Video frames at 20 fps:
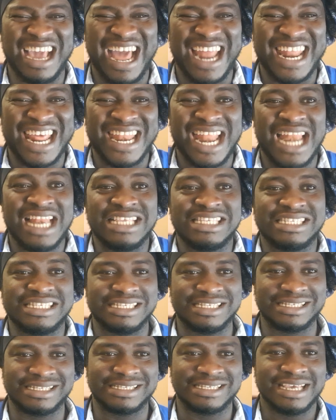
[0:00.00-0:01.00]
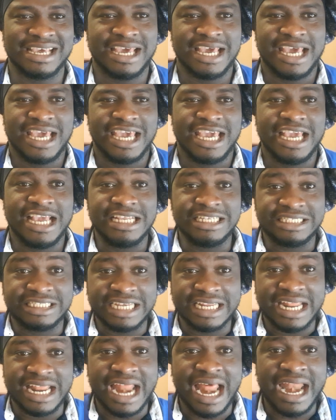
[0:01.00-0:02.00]
That if he is lying,
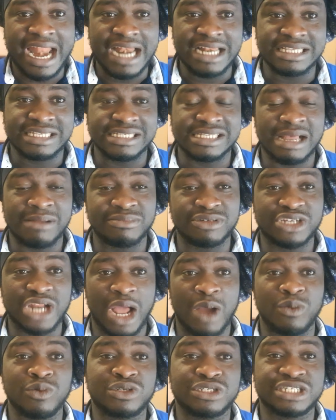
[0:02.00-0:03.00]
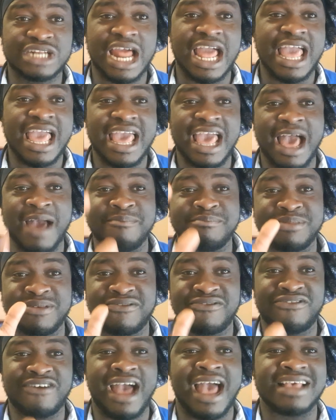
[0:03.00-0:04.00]
let something happen to him.
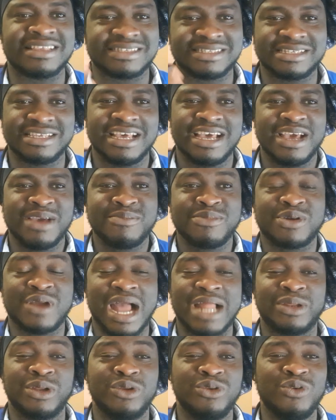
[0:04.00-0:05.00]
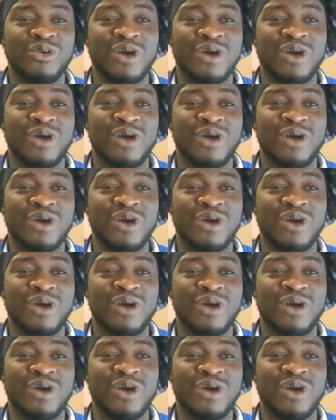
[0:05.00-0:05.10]
He said it with his mouth.